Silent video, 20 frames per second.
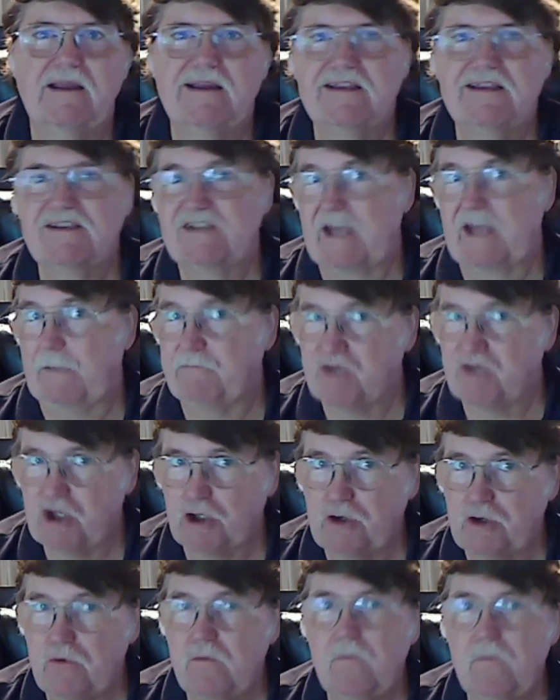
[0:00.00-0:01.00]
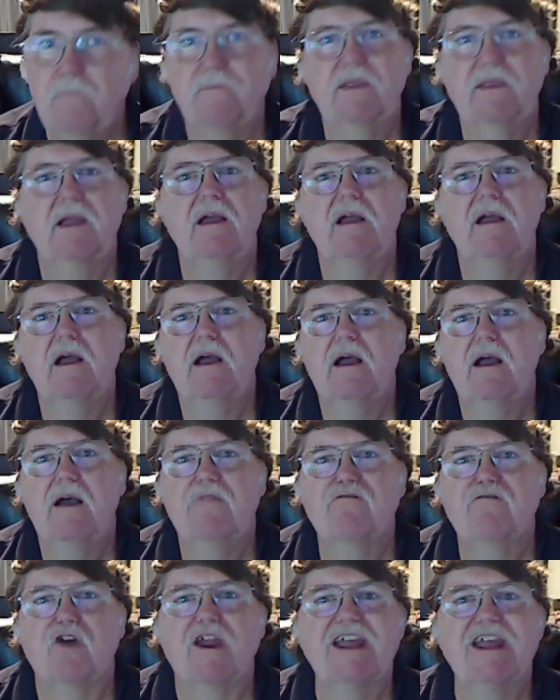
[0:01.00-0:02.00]
Step 2,
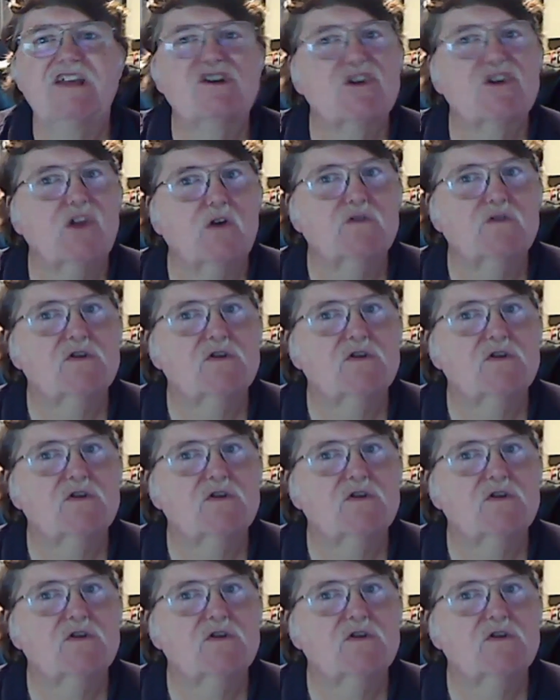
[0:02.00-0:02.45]
for each of those